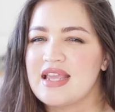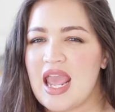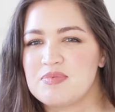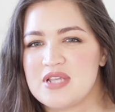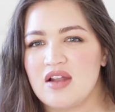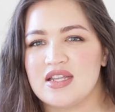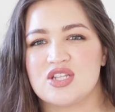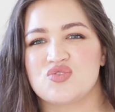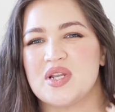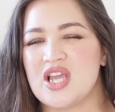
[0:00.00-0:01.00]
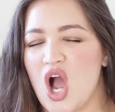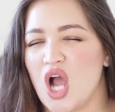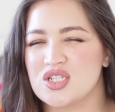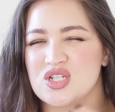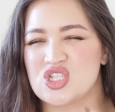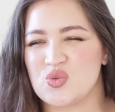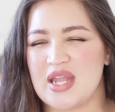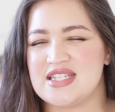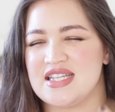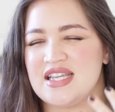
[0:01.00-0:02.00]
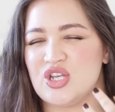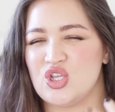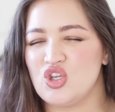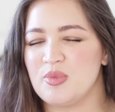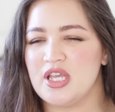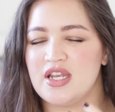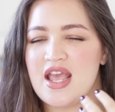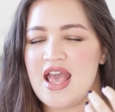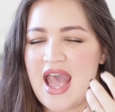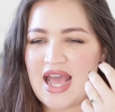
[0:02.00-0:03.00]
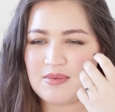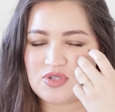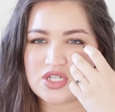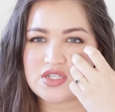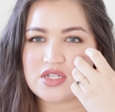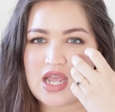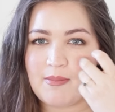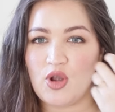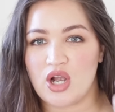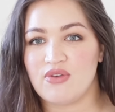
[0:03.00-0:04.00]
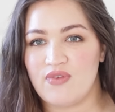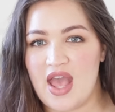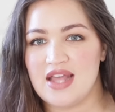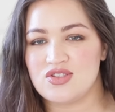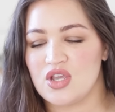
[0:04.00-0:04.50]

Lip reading: In Cape Town, it gets really hot and sweaty and humid and I'm not a fan.